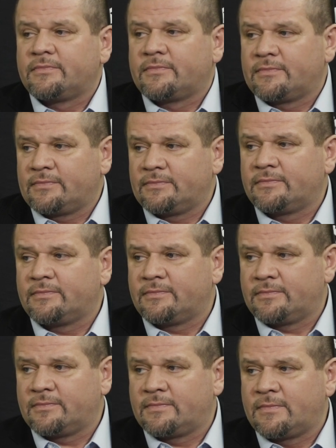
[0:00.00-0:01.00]
and you guys
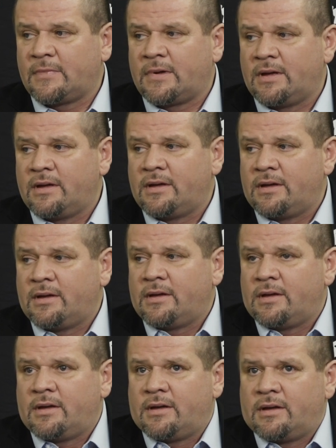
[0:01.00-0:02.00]
got to Rose and you got a few
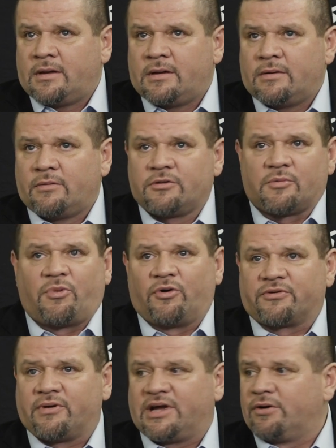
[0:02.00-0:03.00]
shots. Well, they're
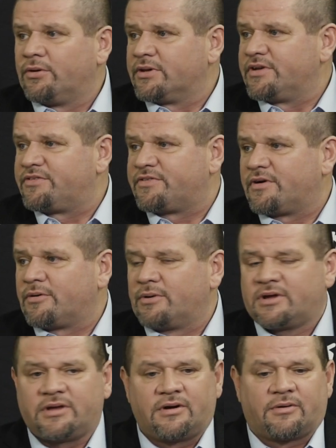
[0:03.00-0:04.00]
both great goalies, so
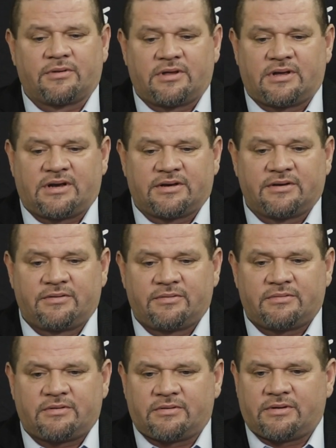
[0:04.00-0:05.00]
you know, and
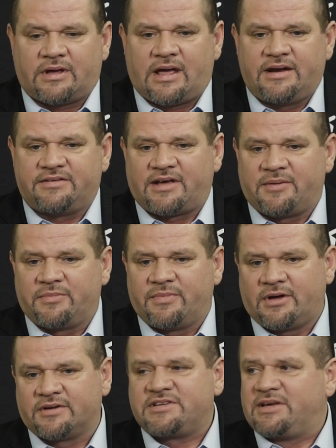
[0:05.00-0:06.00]
uh, anytime
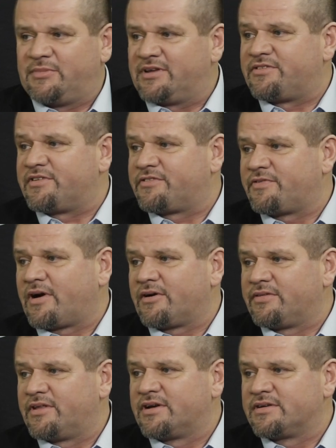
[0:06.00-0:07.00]
a team gets this far
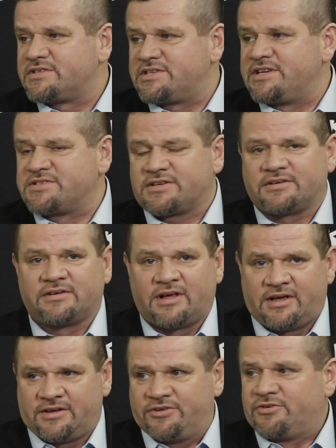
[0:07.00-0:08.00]
in the season,
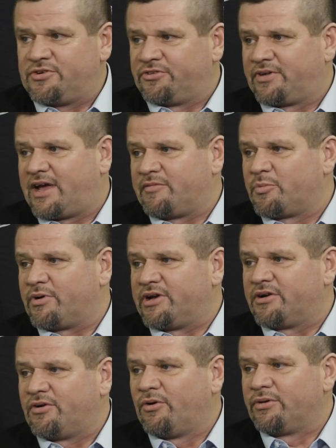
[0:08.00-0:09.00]
you usually have a pretty
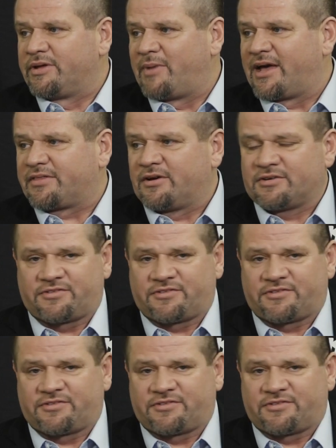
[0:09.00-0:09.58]
good goalie back there.